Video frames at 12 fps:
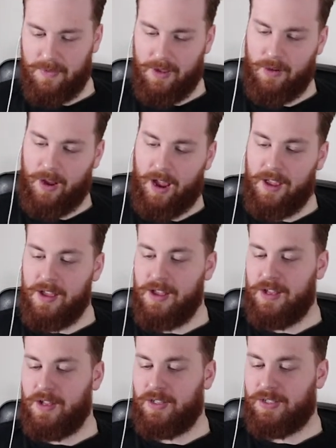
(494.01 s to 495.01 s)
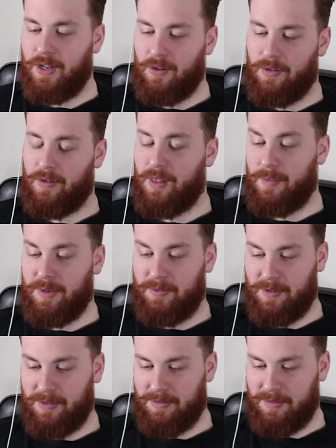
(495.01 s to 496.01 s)
Okay, so let
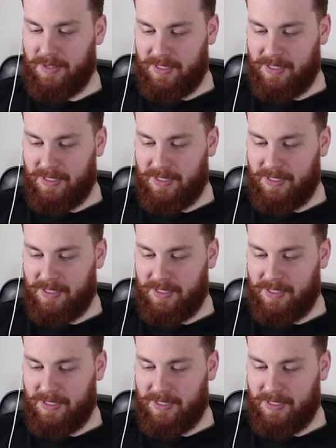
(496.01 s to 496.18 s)
me